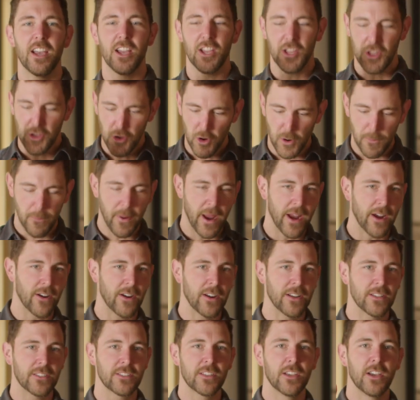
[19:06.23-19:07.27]
your
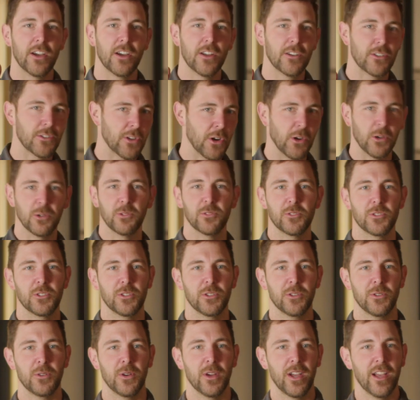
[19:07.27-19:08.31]
parents told
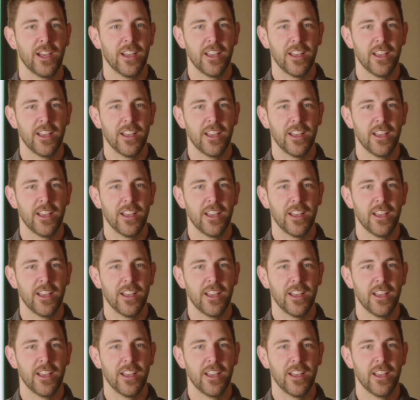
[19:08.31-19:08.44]
you.